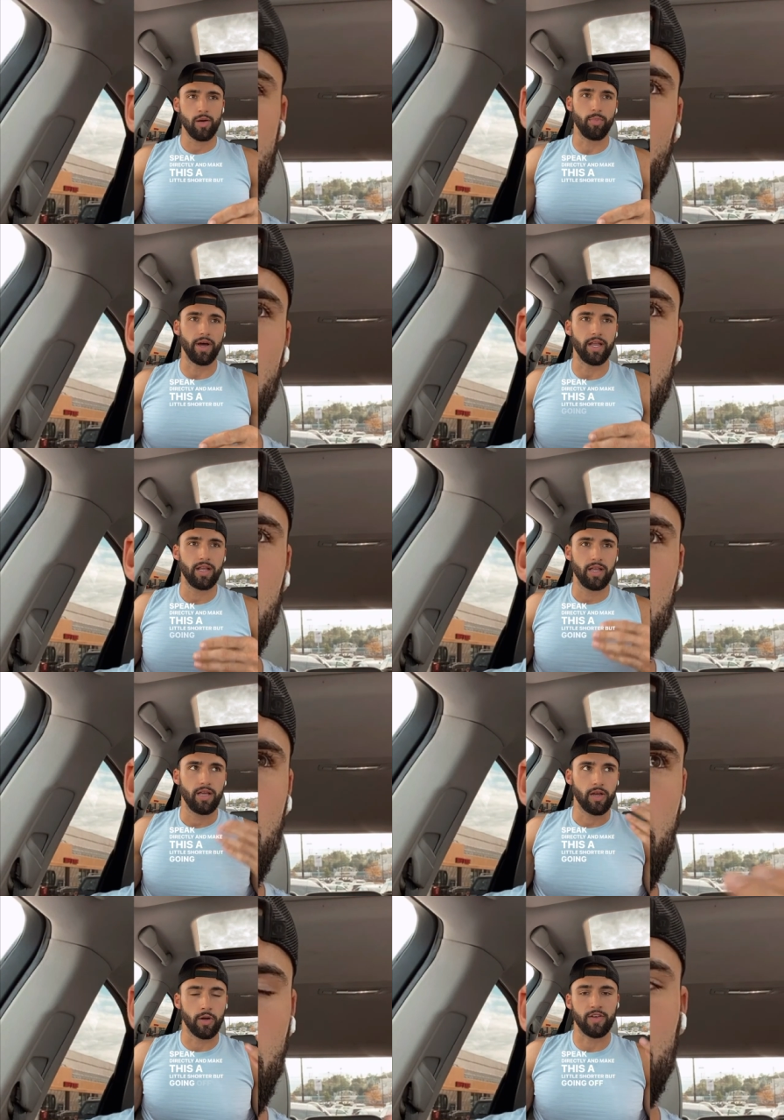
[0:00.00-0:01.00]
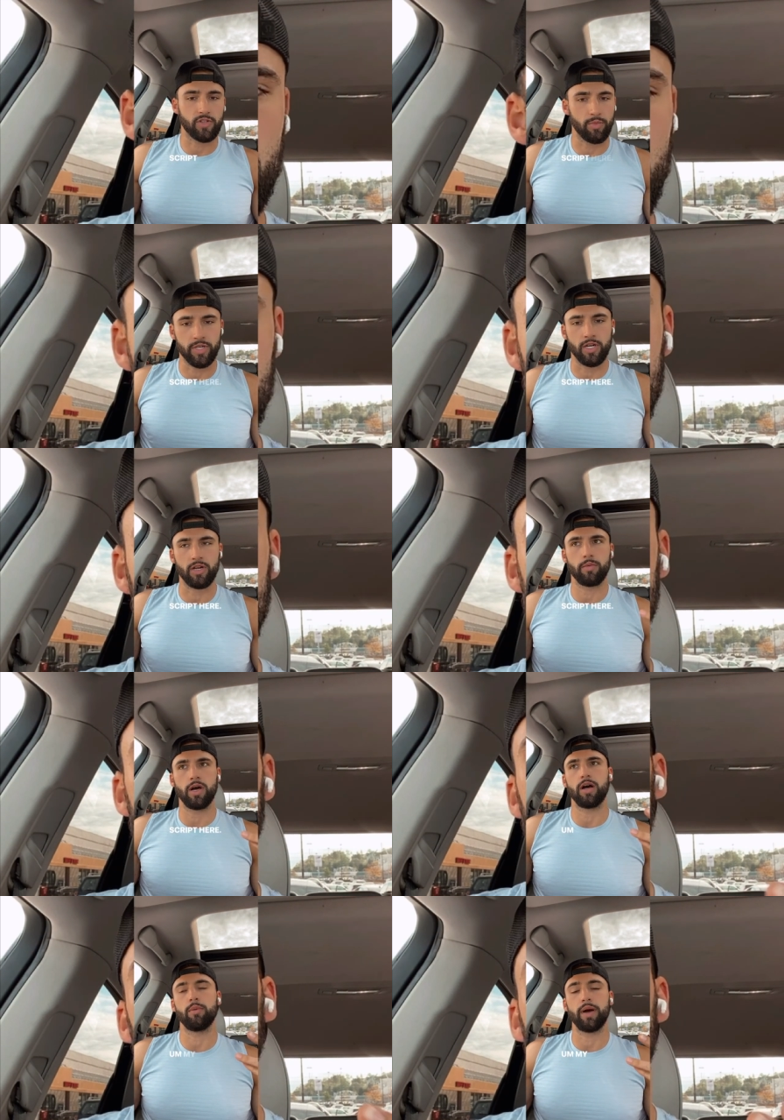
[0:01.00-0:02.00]
But going off script here,
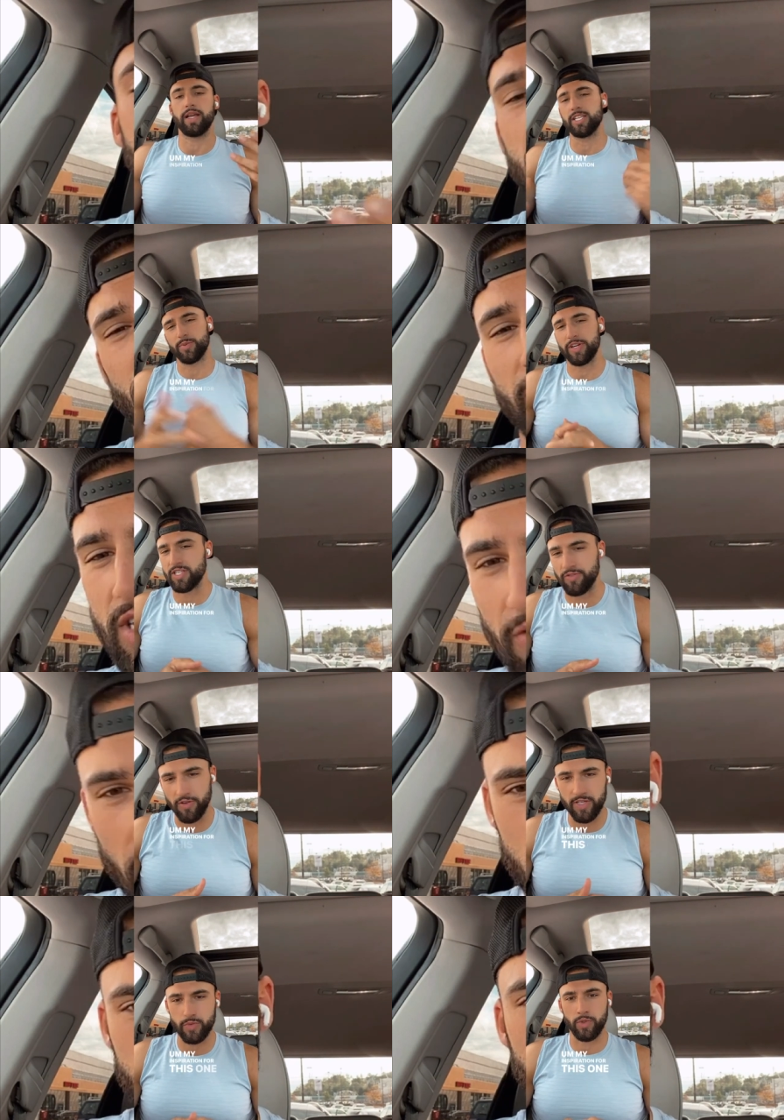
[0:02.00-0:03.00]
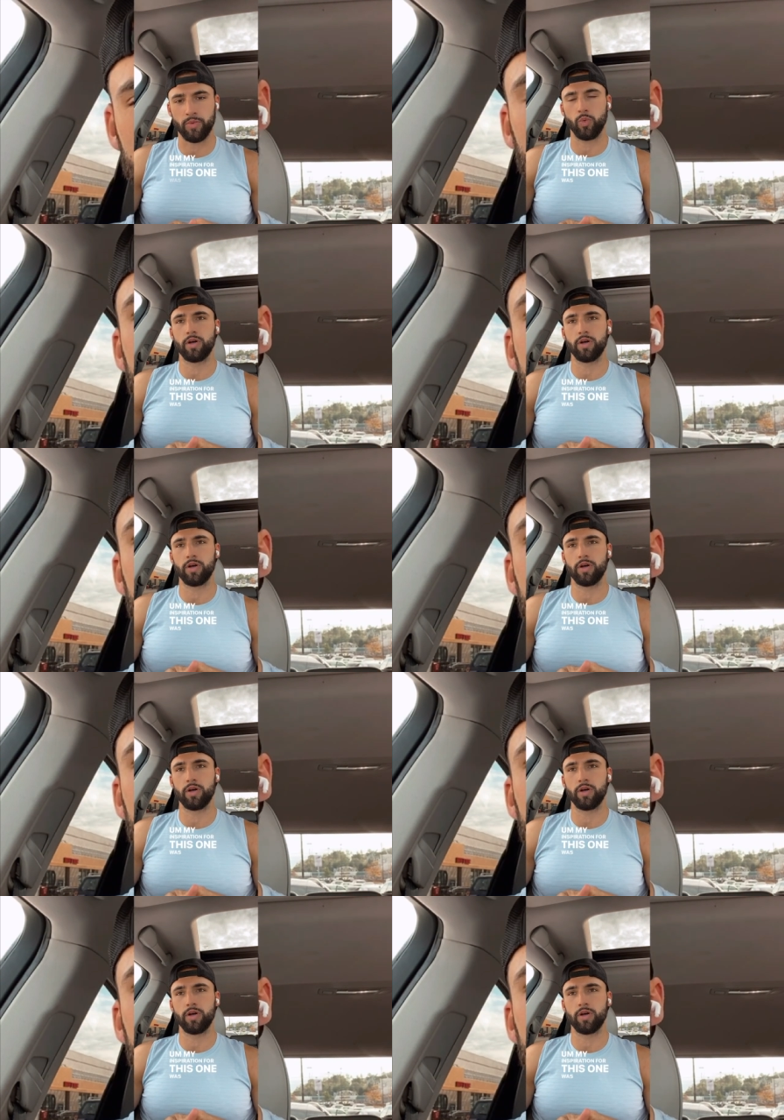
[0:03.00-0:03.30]
uh, my inspiration for this one